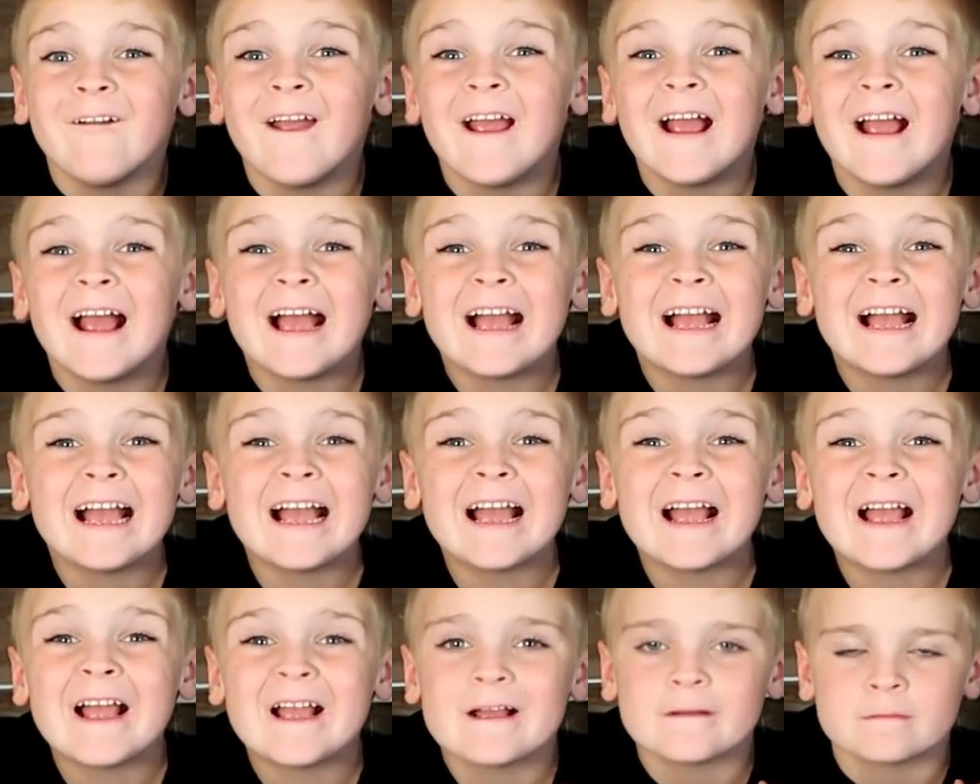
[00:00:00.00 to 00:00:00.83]

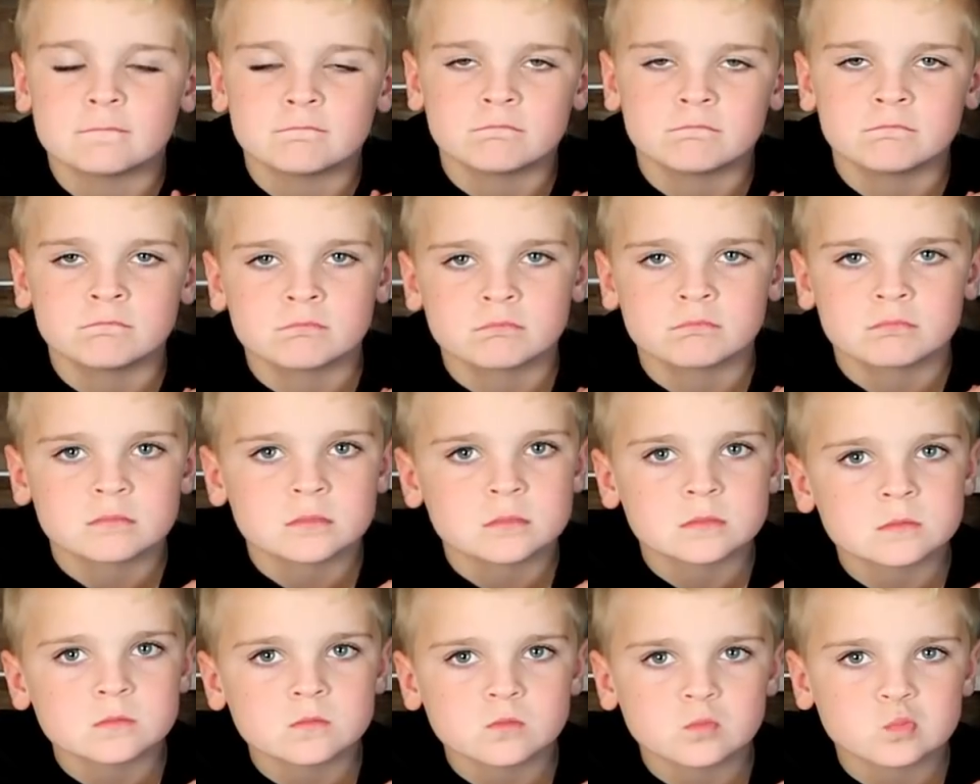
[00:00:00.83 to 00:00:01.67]

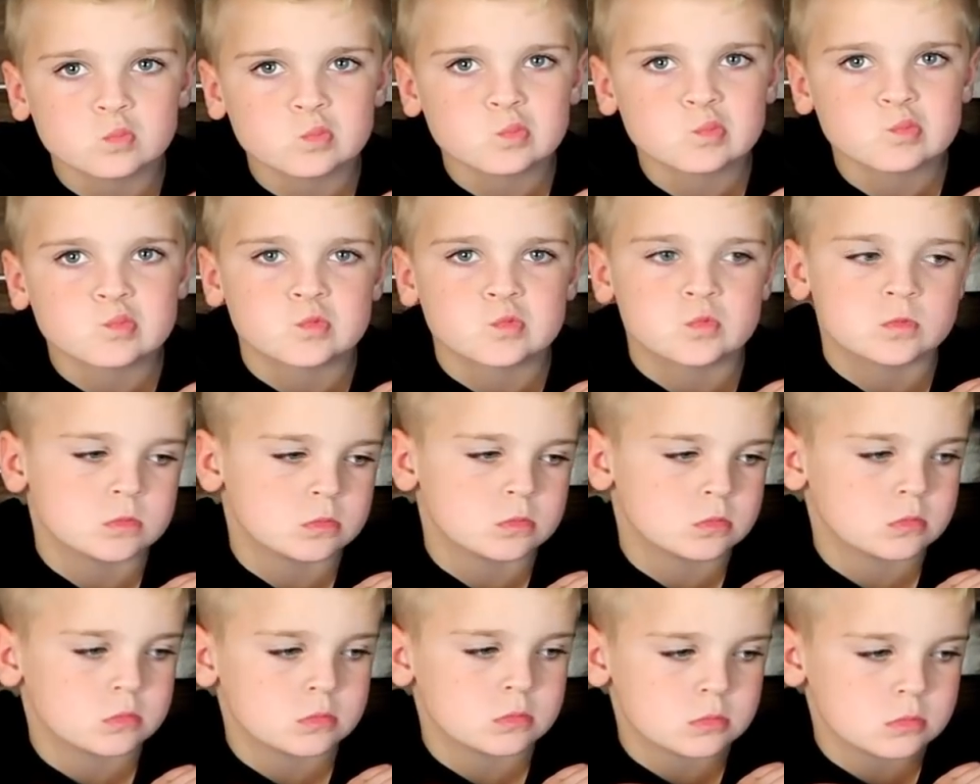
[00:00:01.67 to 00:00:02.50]

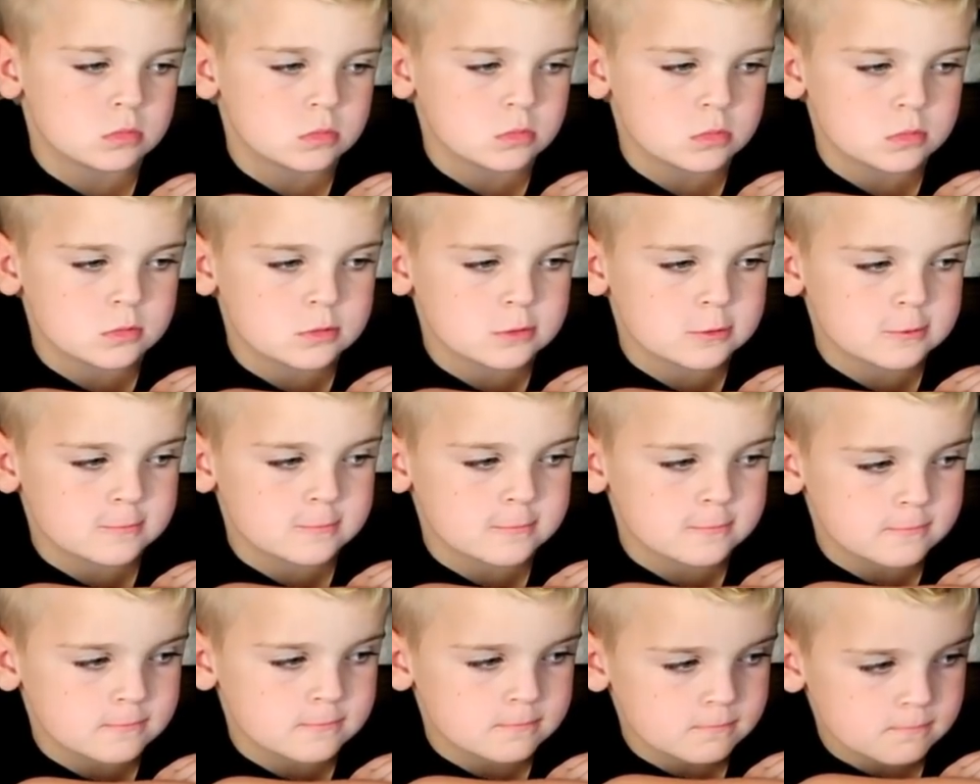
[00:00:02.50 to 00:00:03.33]

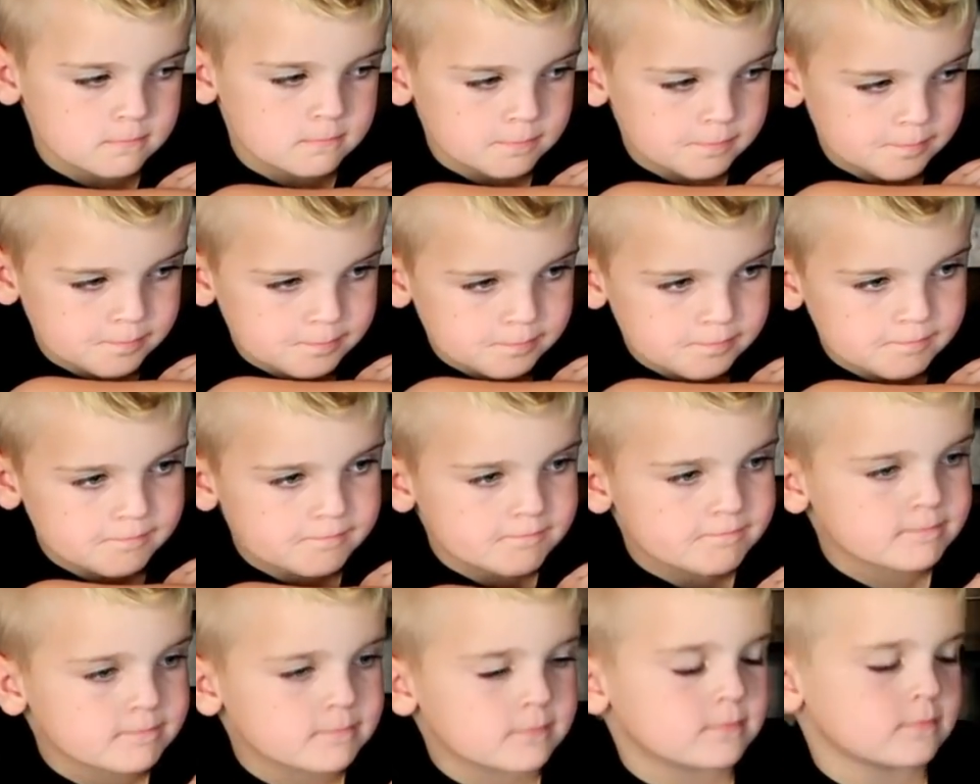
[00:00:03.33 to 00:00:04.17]

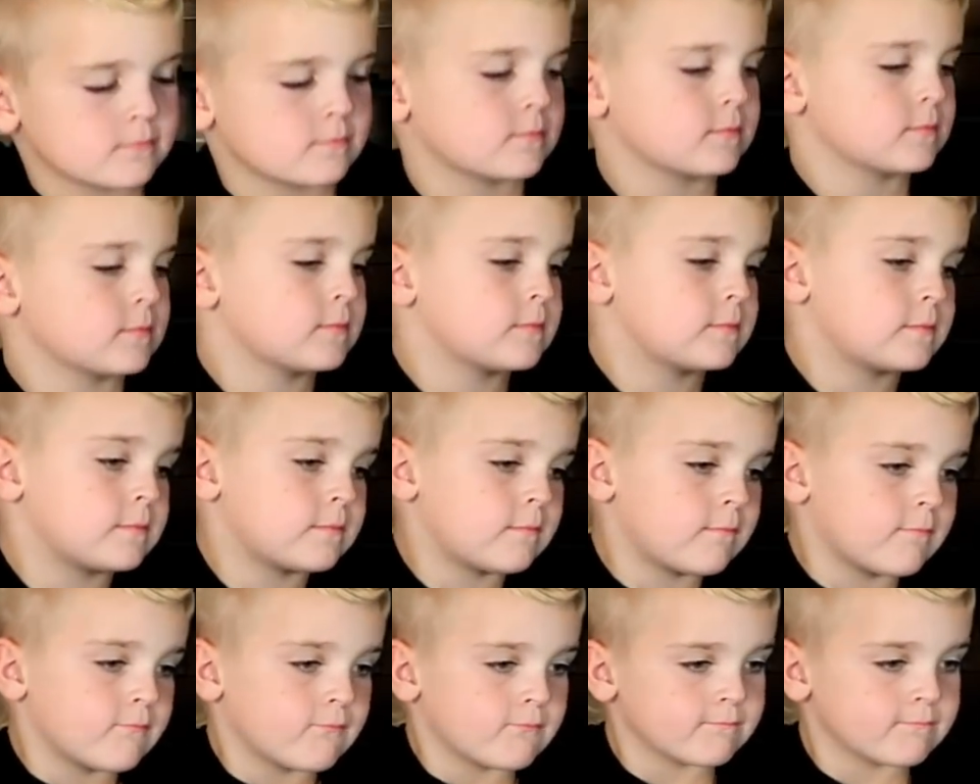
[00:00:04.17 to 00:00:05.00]

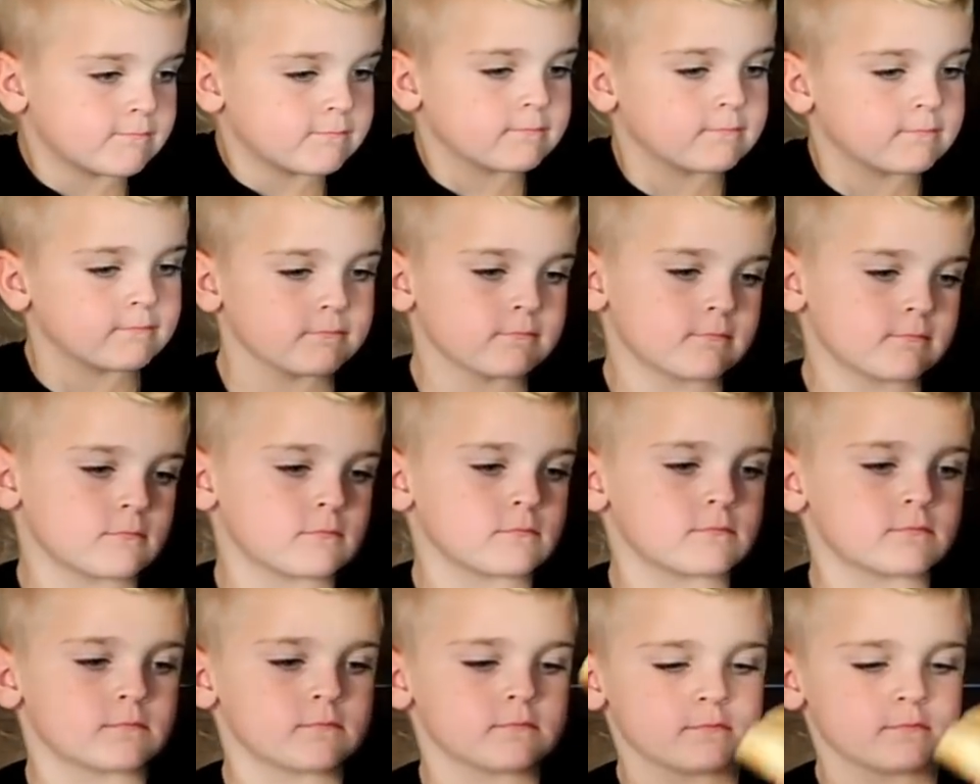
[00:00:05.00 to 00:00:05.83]

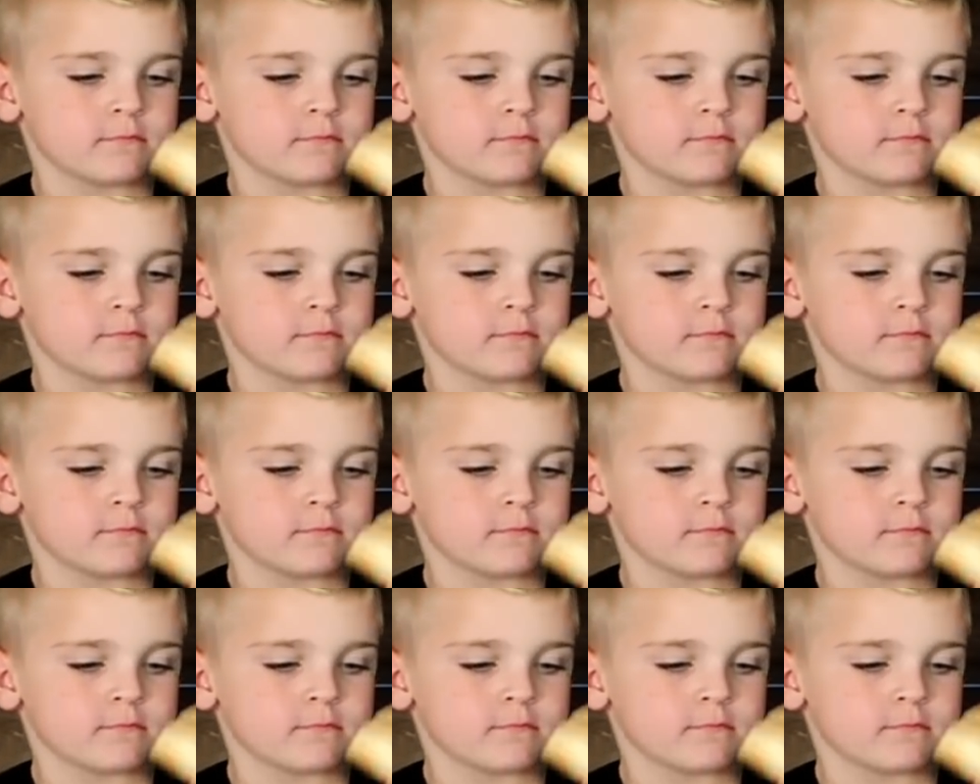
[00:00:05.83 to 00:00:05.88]
The person shown says nothing.